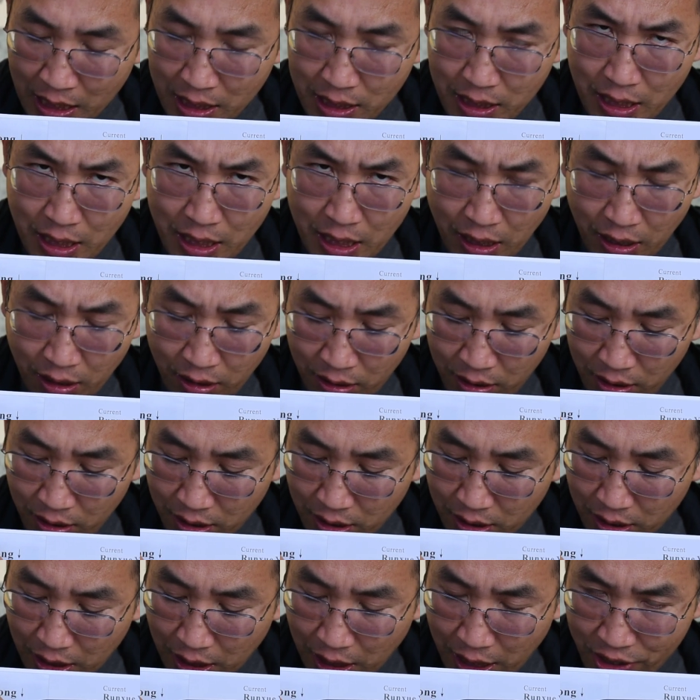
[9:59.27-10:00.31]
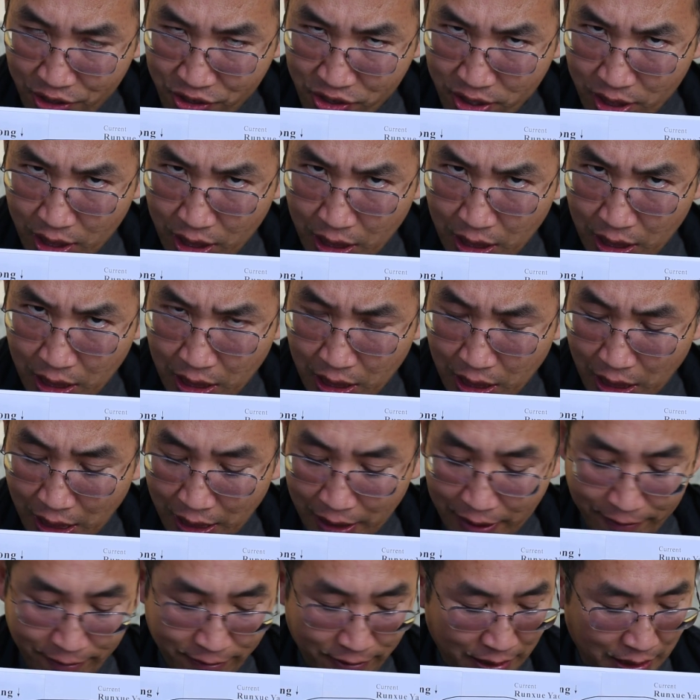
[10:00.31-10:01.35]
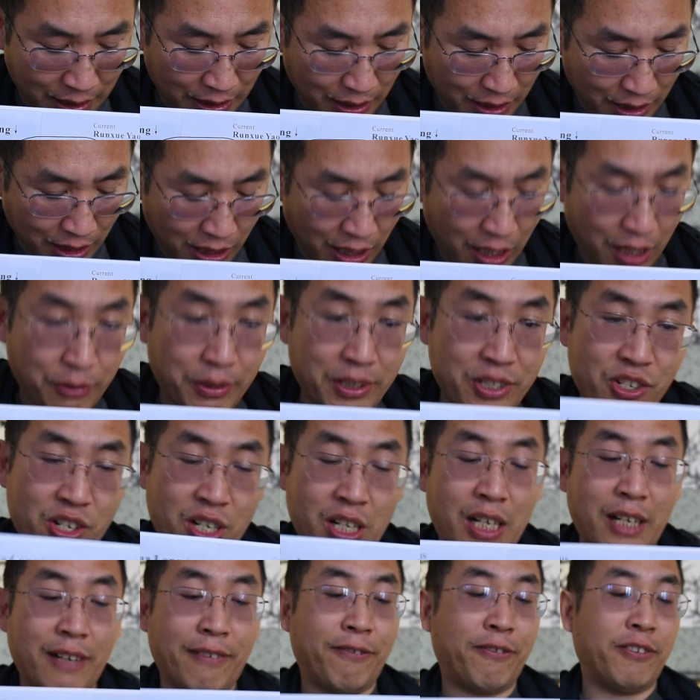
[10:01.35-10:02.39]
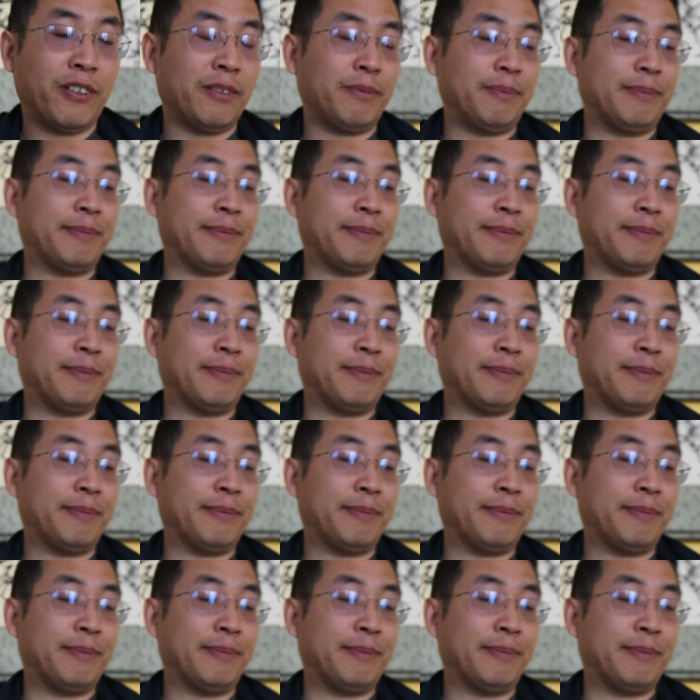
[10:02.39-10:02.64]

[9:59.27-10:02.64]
the girl, last life and the current life.